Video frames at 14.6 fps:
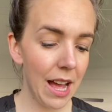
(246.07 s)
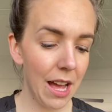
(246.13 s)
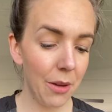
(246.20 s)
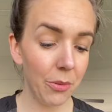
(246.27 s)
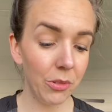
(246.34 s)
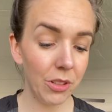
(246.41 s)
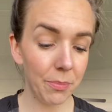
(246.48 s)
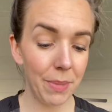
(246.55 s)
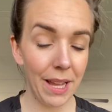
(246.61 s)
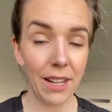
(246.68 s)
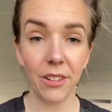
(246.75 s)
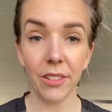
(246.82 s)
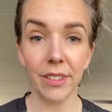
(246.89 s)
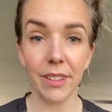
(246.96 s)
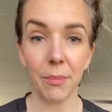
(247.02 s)
uh, will
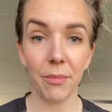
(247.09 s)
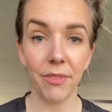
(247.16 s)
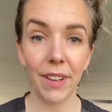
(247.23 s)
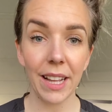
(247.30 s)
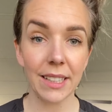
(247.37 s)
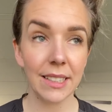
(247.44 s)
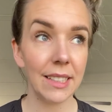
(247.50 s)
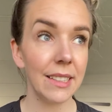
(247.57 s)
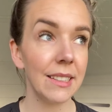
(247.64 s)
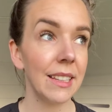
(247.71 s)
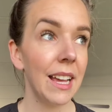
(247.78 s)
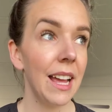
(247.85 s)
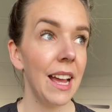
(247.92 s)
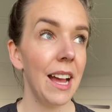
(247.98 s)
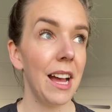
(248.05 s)
depend on some factors,
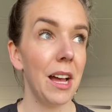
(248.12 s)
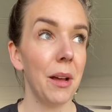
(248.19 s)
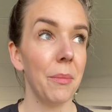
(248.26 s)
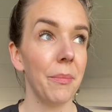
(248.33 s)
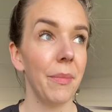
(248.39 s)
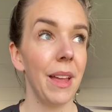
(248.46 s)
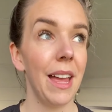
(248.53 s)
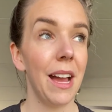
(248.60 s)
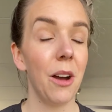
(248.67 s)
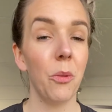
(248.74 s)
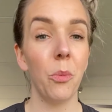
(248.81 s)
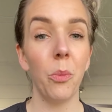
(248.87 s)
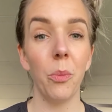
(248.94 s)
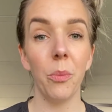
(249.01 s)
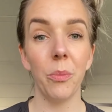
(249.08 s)
um,
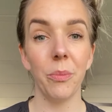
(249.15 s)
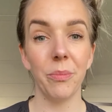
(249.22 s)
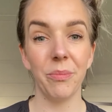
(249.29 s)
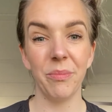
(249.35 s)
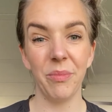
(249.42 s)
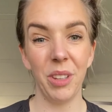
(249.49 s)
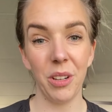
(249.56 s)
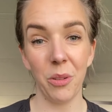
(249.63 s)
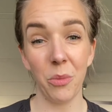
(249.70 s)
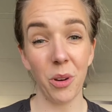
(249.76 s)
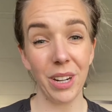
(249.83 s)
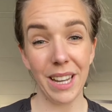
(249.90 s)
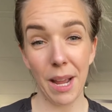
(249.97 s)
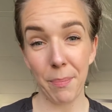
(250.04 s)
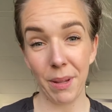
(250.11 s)
how you know
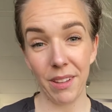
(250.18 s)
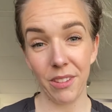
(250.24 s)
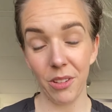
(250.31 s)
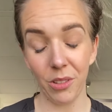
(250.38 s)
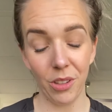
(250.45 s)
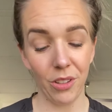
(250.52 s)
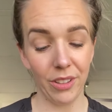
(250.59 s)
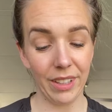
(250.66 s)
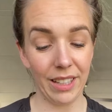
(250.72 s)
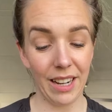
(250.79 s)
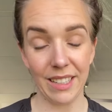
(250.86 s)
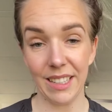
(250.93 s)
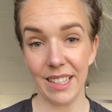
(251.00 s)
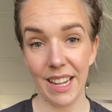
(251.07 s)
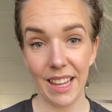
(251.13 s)
what nappies you're using
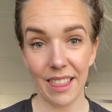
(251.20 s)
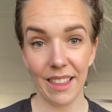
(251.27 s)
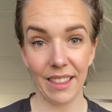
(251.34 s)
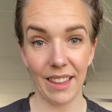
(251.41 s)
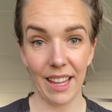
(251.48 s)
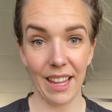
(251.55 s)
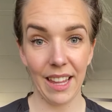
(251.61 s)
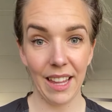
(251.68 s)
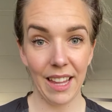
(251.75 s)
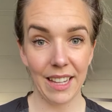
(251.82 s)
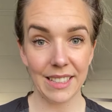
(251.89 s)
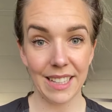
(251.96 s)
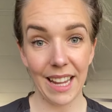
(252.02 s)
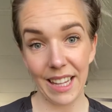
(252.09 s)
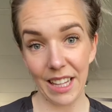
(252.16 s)
underneath are they
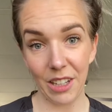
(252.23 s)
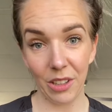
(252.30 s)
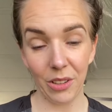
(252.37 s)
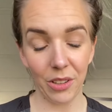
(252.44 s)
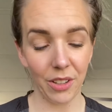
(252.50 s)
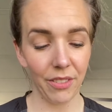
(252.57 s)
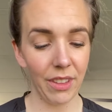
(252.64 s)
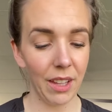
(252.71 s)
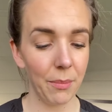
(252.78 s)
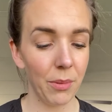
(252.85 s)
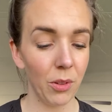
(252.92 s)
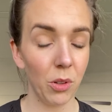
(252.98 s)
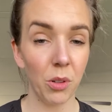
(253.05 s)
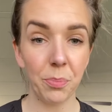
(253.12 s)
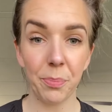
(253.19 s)
taking a lot of the
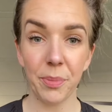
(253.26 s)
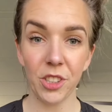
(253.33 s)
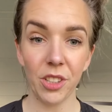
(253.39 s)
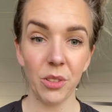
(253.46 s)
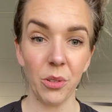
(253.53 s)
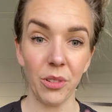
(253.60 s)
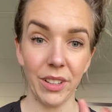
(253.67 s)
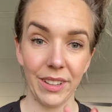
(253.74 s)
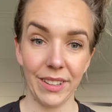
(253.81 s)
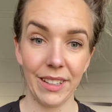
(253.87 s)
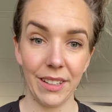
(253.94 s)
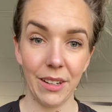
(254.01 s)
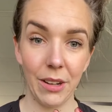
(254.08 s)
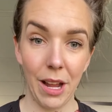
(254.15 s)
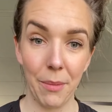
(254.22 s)
absorption or is
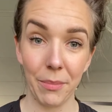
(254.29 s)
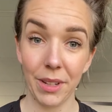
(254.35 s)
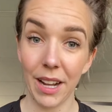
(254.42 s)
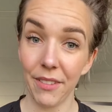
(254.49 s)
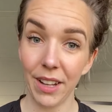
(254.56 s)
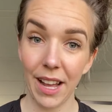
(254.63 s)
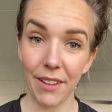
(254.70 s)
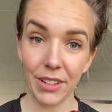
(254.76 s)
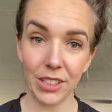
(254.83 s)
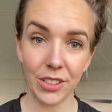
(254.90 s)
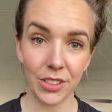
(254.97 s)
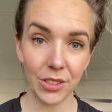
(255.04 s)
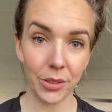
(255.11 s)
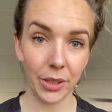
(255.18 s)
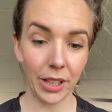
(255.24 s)
a um, cover having
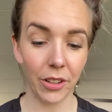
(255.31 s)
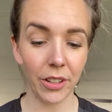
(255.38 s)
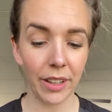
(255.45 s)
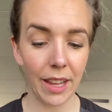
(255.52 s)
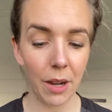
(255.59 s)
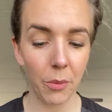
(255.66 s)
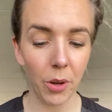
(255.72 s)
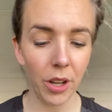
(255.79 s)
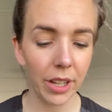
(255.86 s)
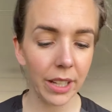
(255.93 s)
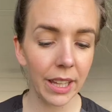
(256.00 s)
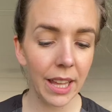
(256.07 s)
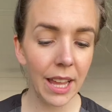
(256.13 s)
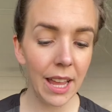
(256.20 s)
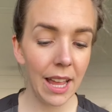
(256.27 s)
to do a lot of that
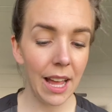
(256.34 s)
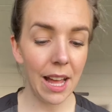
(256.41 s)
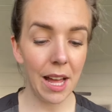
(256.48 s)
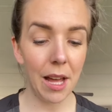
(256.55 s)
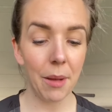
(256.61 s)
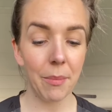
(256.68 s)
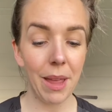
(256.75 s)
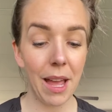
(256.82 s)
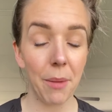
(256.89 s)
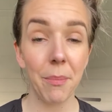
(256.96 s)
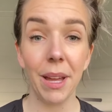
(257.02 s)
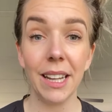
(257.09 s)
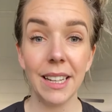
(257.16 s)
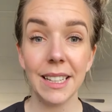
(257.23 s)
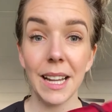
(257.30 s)
work um, how
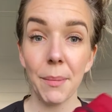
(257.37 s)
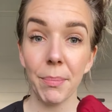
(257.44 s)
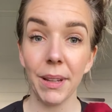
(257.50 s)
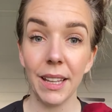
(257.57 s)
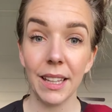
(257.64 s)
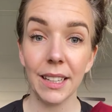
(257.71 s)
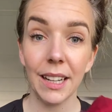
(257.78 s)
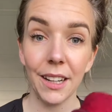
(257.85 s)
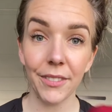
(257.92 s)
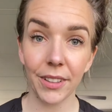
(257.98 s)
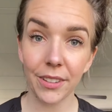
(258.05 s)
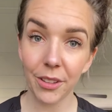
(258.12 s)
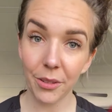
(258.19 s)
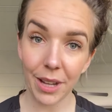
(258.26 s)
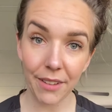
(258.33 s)
many nappy
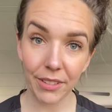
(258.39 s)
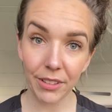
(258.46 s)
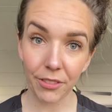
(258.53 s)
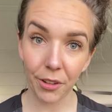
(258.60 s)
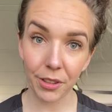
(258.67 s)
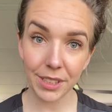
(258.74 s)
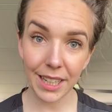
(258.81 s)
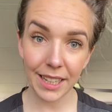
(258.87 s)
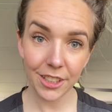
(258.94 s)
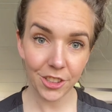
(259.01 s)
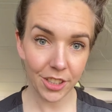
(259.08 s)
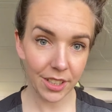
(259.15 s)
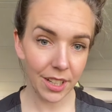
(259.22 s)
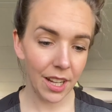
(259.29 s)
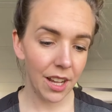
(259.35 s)
covers you have in
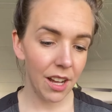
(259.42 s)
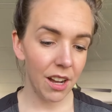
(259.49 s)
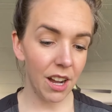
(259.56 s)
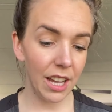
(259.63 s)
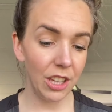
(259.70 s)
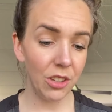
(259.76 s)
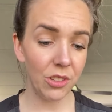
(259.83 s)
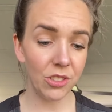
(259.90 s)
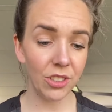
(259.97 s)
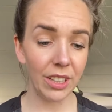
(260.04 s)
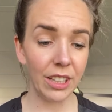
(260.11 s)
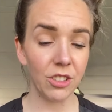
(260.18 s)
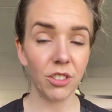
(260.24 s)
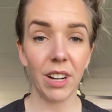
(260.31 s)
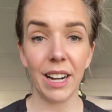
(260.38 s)
rotation i
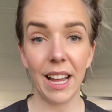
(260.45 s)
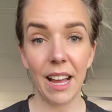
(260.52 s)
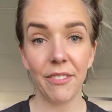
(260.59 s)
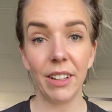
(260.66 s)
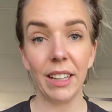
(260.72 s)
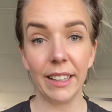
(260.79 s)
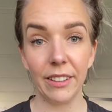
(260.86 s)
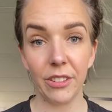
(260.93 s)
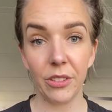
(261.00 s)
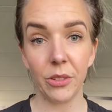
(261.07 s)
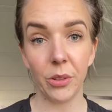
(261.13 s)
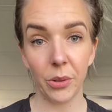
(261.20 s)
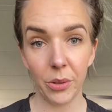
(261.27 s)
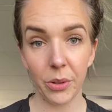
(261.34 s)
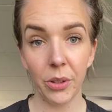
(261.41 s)
usually try to have at least
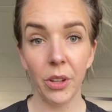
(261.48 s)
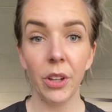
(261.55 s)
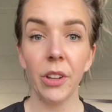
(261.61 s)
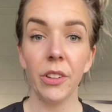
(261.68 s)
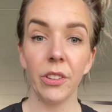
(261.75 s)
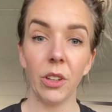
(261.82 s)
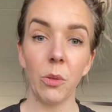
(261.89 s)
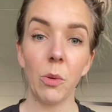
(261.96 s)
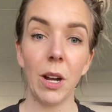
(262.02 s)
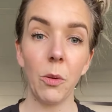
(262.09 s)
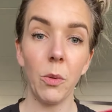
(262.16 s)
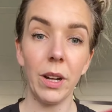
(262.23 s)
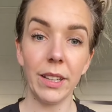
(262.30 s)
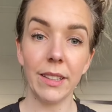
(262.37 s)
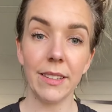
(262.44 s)
two so while
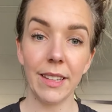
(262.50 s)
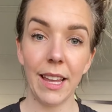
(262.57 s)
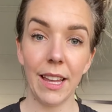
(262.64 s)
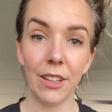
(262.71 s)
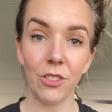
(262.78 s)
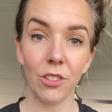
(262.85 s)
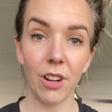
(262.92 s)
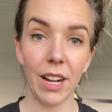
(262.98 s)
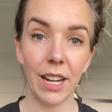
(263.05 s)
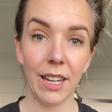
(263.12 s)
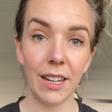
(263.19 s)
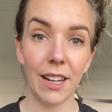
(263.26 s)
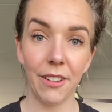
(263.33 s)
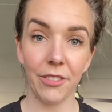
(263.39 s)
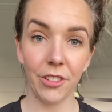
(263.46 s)
one's air
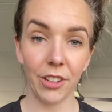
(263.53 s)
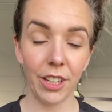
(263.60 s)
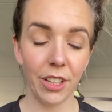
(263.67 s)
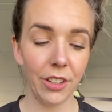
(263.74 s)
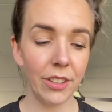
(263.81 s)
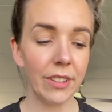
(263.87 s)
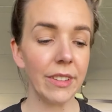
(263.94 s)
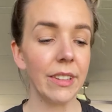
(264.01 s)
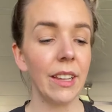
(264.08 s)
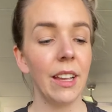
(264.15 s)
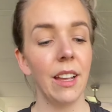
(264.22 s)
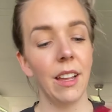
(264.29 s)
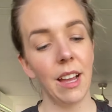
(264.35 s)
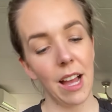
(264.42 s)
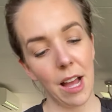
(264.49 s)
drying after a use
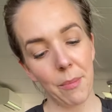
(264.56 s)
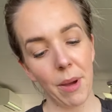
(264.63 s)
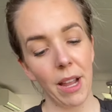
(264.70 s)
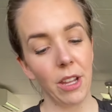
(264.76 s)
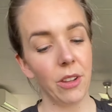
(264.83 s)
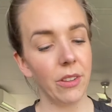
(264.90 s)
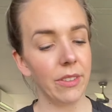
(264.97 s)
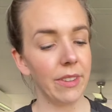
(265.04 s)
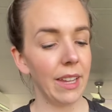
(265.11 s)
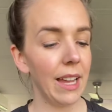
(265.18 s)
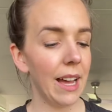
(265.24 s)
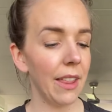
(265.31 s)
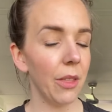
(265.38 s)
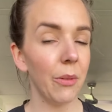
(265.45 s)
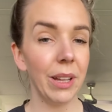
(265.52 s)
um, I use the
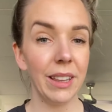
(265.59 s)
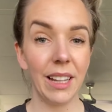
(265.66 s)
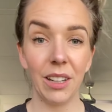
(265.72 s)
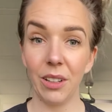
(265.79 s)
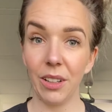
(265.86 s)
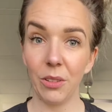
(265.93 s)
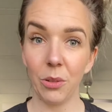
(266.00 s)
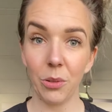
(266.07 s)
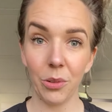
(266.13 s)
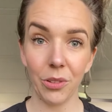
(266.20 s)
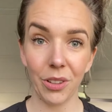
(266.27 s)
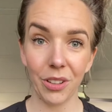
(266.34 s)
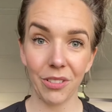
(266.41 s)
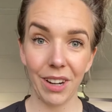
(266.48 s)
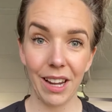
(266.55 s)
other one that is
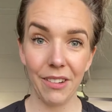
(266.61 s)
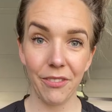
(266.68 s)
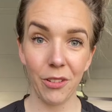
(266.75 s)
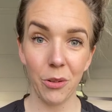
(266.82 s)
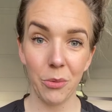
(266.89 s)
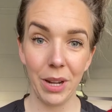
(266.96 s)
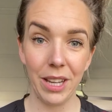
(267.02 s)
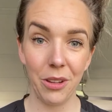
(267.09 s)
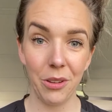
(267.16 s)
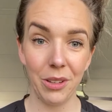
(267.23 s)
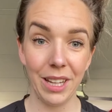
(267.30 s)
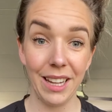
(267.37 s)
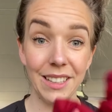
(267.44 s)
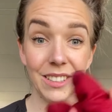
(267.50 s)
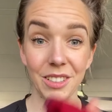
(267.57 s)
also great for when you
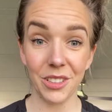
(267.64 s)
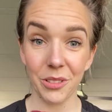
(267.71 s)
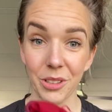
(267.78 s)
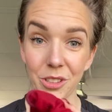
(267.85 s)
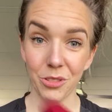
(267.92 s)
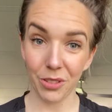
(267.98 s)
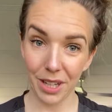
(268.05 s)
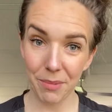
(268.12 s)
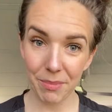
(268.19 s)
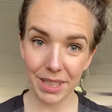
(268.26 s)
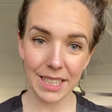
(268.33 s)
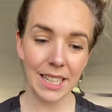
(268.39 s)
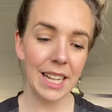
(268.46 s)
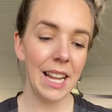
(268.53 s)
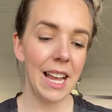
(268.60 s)
need to do a
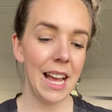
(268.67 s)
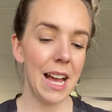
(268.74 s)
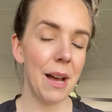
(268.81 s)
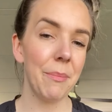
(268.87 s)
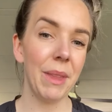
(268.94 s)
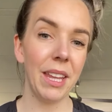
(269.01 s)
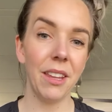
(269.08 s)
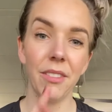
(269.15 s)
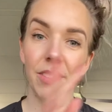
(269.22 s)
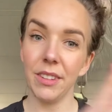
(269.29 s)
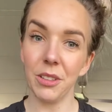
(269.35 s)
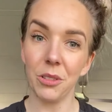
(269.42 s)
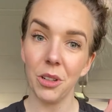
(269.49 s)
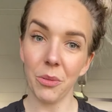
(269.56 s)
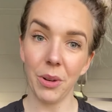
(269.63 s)
treatment, um, that you've
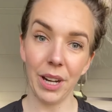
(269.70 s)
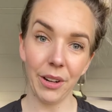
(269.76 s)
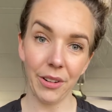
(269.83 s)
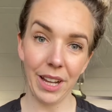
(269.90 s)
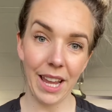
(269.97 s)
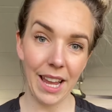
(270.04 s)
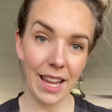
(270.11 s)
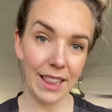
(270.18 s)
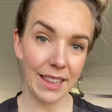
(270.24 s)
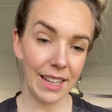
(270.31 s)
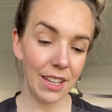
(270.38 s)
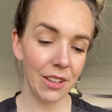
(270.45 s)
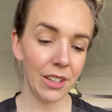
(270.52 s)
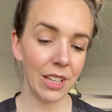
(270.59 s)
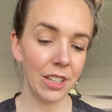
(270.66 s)
still got one on hand
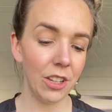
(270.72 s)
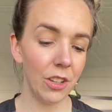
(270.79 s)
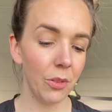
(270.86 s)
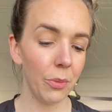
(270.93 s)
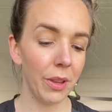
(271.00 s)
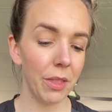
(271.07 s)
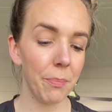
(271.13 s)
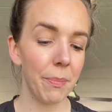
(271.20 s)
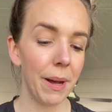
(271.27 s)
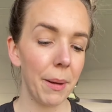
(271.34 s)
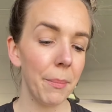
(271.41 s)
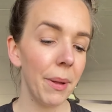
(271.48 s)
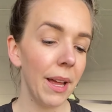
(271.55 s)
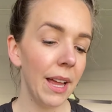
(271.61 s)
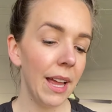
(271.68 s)
that you can use with
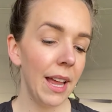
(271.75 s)
bub.